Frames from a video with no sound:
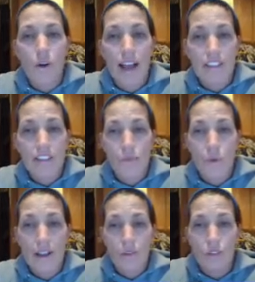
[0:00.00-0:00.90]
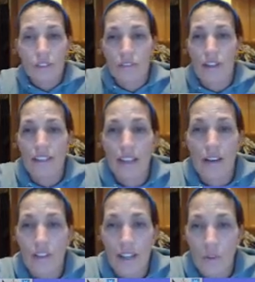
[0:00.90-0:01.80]
x, y equals, like
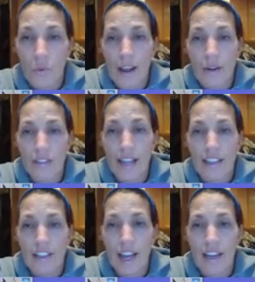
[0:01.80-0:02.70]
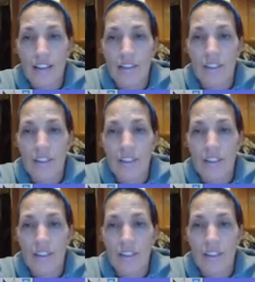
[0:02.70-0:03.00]
the y equals x line,